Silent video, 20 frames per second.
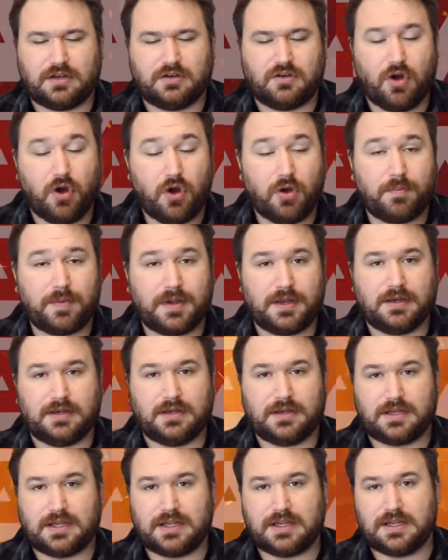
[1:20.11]
and hoping
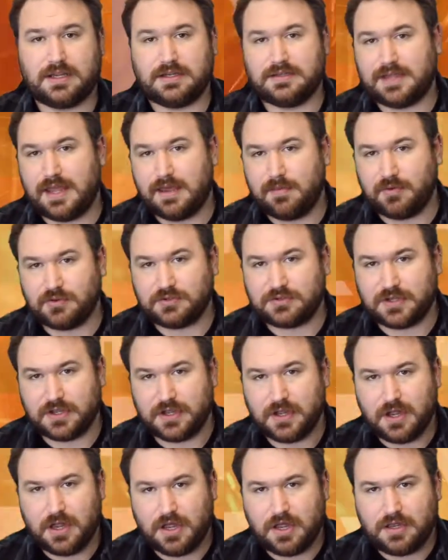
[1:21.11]
he's able
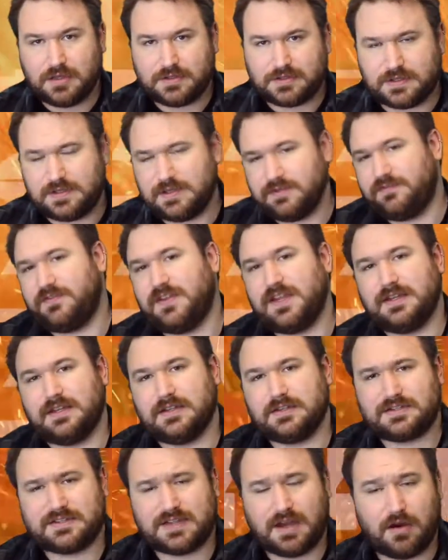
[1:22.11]
to defeat
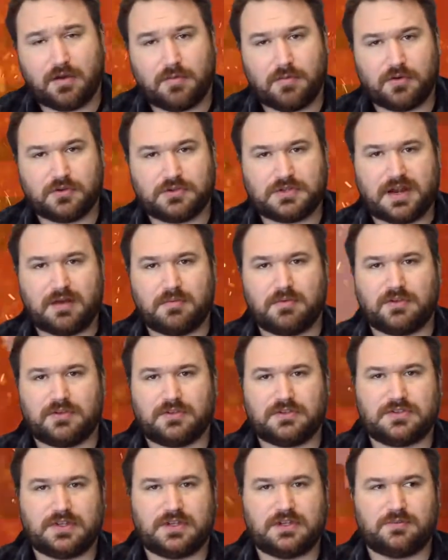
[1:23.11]
this terrible, terrible
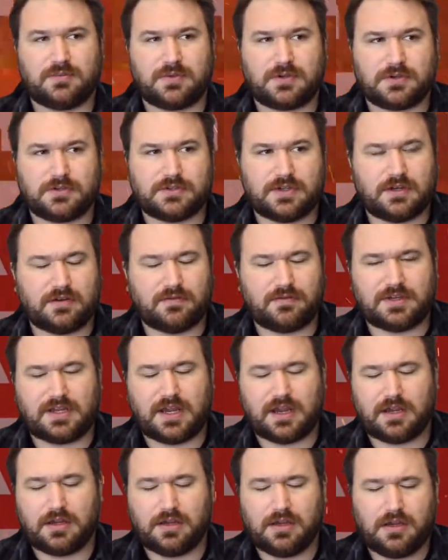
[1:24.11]
disease. Because end of the
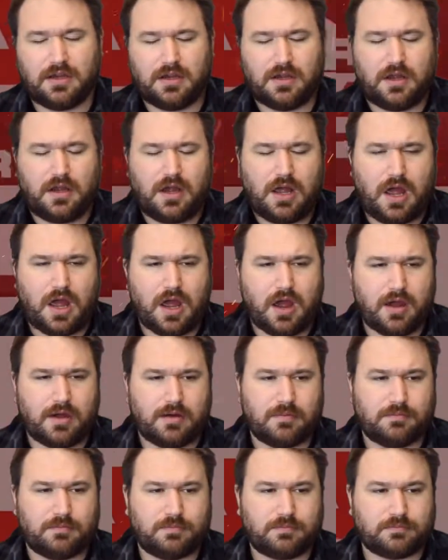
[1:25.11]
day,
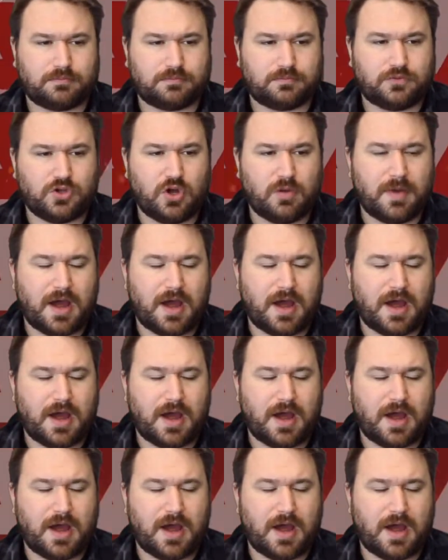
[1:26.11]
no